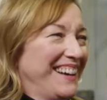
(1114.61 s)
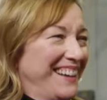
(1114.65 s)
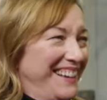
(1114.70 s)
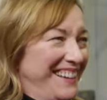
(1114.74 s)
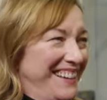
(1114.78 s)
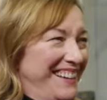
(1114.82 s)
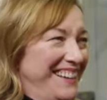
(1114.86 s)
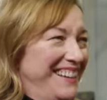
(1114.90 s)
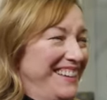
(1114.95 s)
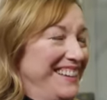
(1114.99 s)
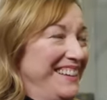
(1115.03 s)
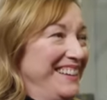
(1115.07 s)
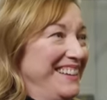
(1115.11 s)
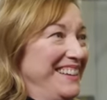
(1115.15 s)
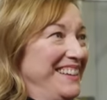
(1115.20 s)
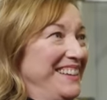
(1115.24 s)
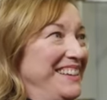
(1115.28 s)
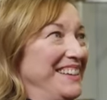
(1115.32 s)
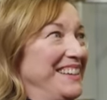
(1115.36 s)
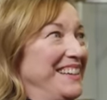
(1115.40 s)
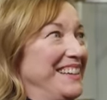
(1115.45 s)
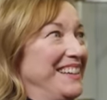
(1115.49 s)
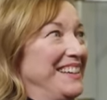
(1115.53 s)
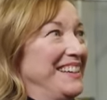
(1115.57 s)

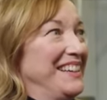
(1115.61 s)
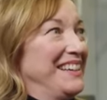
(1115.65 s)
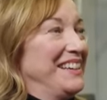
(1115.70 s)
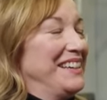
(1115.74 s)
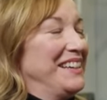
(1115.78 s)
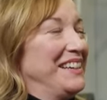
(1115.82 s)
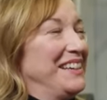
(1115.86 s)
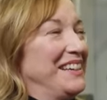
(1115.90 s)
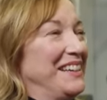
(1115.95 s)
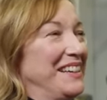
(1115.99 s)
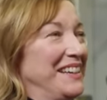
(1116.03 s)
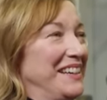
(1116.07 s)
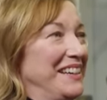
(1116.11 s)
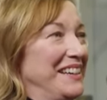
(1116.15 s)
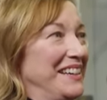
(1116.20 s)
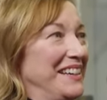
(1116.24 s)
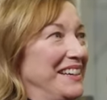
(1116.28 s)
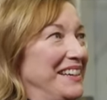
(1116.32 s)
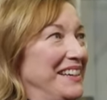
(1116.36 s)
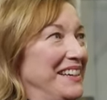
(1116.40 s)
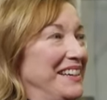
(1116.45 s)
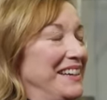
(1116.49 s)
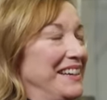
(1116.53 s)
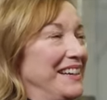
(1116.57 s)

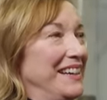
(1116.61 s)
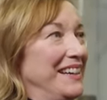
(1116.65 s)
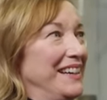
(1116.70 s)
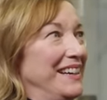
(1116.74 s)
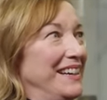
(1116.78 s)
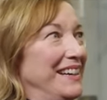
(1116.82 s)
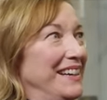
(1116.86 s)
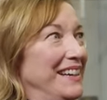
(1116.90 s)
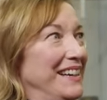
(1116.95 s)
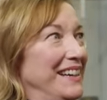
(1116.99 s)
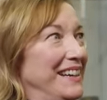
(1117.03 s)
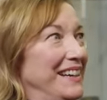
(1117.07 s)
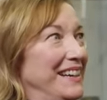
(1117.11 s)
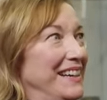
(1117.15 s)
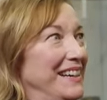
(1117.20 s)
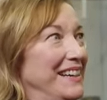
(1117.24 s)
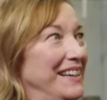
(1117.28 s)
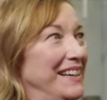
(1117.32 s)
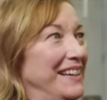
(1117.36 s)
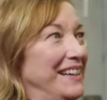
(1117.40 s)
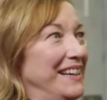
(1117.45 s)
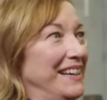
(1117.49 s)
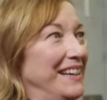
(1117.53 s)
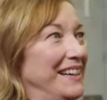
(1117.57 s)

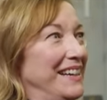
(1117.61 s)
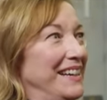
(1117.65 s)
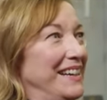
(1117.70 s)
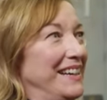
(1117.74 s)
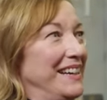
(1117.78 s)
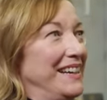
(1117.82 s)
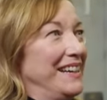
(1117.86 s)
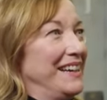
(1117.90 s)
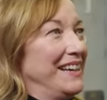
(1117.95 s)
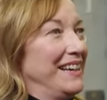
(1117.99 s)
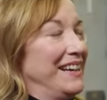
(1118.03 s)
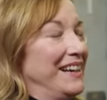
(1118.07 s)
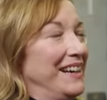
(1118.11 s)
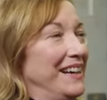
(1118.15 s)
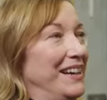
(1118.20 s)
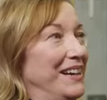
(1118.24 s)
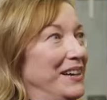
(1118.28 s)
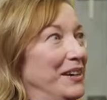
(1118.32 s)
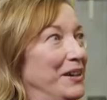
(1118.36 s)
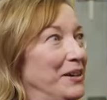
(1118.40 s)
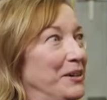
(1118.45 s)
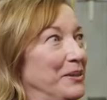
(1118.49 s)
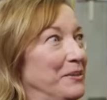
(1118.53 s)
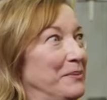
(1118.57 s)

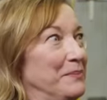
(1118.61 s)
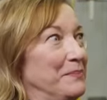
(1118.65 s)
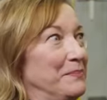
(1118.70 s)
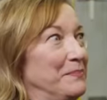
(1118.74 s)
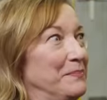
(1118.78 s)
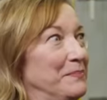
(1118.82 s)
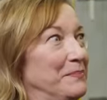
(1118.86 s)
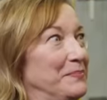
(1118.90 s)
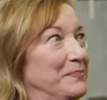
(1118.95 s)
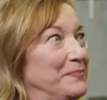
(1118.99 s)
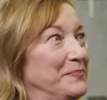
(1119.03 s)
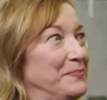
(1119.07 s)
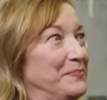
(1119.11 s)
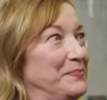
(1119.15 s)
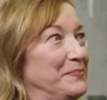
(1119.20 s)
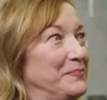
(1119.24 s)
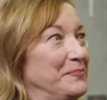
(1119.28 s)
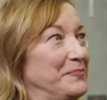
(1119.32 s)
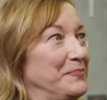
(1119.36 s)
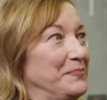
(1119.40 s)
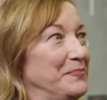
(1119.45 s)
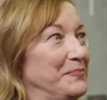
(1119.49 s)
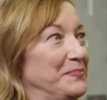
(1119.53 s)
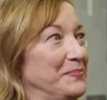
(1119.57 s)

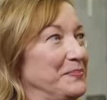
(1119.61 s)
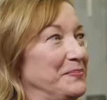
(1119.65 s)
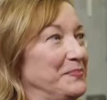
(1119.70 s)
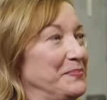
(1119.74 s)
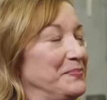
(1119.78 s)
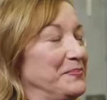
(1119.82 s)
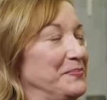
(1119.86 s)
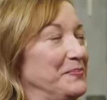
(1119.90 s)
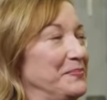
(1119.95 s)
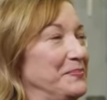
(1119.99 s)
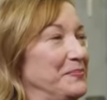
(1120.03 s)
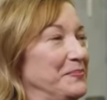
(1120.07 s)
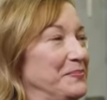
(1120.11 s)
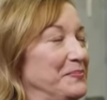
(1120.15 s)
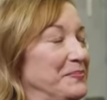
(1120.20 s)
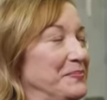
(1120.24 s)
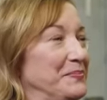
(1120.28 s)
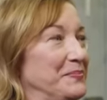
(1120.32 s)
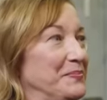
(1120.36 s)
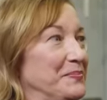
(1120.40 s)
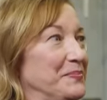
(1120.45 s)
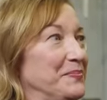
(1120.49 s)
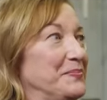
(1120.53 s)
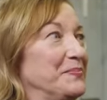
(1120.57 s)

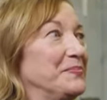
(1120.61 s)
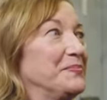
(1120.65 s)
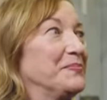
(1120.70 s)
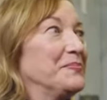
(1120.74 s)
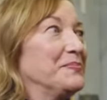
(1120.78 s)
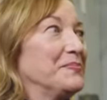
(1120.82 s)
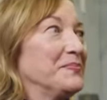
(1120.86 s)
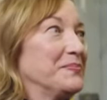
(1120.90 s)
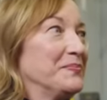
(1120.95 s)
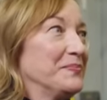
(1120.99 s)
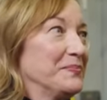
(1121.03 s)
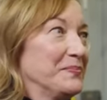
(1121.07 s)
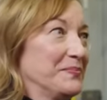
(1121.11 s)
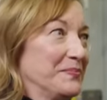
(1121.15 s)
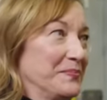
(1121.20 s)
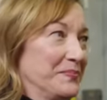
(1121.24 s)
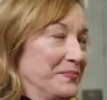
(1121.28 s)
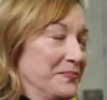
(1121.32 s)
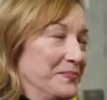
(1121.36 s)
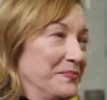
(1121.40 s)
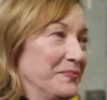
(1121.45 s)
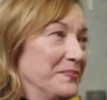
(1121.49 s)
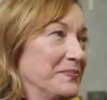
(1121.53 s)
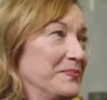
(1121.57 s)

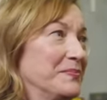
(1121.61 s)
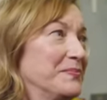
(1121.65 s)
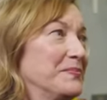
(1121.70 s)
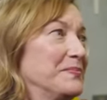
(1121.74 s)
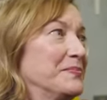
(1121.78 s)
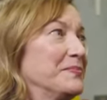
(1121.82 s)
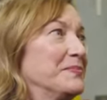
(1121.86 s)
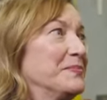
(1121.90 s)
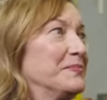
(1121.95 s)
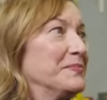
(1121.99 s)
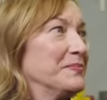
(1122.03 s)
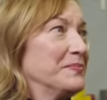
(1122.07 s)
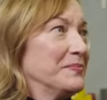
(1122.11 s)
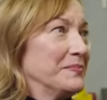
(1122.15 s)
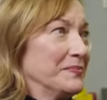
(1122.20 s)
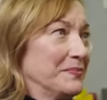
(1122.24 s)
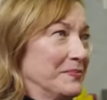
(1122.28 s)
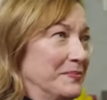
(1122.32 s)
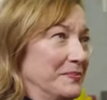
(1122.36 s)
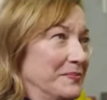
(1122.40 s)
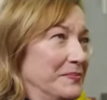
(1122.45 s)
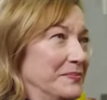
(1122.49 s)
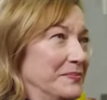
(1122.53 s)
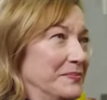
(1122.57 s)
The person shown says nothing.